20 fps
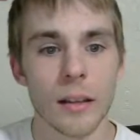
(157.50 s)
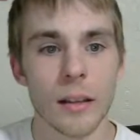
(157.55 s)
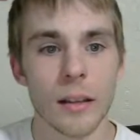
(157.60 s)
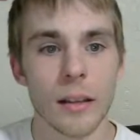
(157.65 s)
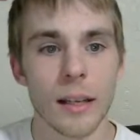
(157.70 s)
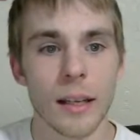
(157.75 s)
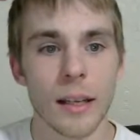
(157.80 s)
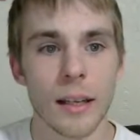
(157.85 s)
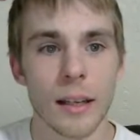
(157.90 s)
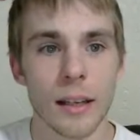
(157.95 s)

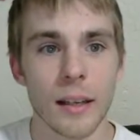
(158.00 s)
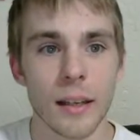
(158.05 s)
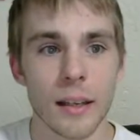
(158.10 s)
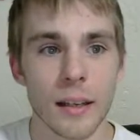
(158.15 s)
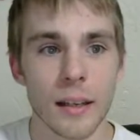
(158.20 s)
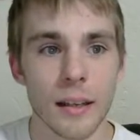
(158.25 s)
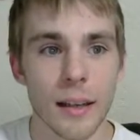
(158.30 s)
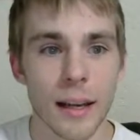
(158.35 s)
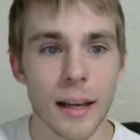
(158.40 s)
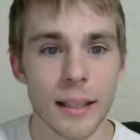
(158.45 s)

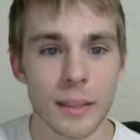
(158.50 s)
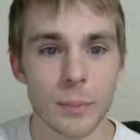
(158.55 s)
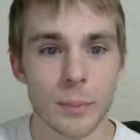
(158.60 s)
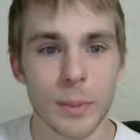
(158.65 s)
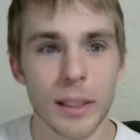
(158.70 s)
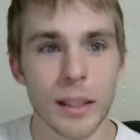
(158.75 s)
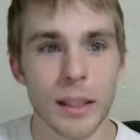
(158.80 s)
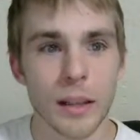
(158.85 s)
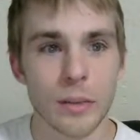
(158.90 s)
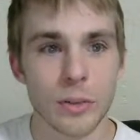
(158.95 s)
and
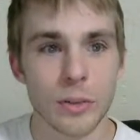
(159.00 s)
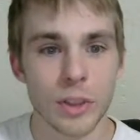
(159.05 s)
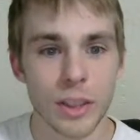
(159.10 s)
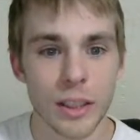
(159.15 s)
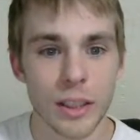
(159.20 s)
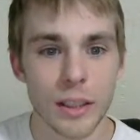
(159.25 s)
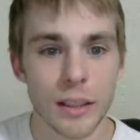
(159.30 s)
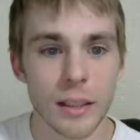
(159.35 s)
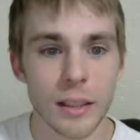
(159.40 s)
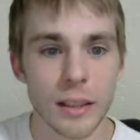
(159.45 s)

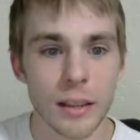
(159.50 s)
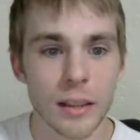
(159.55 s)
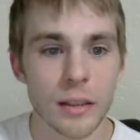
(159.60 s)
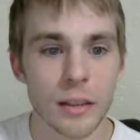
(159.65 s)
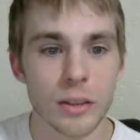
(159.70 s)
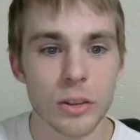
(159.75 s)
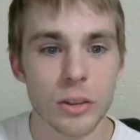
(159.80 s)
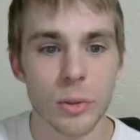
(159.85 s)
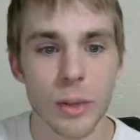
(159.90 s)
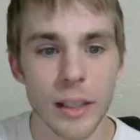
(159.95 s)
SPLG
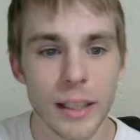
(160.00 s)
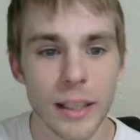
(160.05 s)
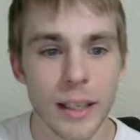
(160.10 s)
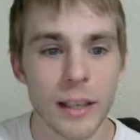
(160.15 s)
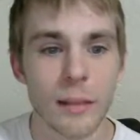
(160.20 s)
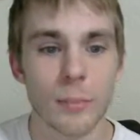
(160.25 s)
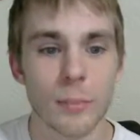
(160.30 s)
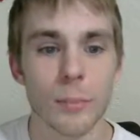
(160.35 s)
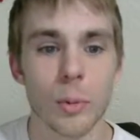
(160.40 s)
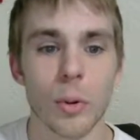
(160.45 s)

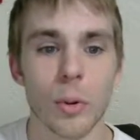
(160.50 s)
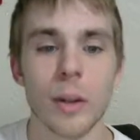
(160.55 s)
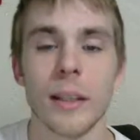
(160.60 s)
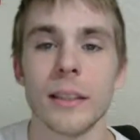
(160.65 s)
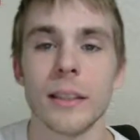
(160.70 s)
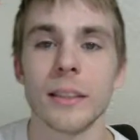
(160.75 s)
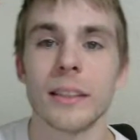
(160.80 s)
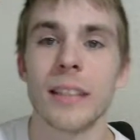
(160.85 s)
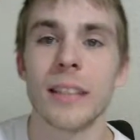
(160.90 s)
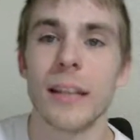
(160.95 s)

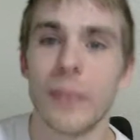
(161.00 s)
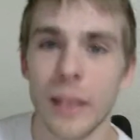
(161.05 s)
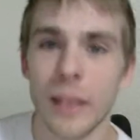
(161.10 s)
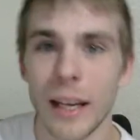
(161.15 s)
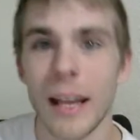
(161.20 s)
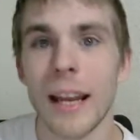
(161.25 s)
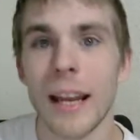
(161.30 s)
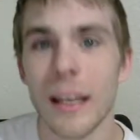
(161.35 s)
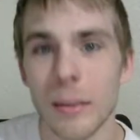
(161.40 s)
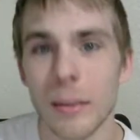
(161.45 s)

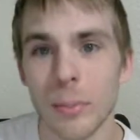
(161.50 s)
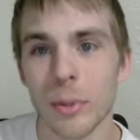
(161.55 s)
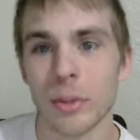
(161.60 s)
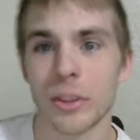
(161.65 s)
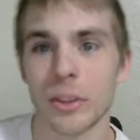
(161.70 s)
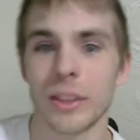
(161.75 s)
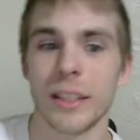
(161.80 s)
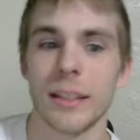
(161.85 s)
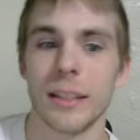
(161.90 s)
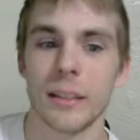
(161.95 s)

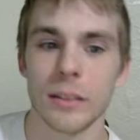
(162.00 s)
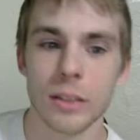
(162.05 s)
28.78%.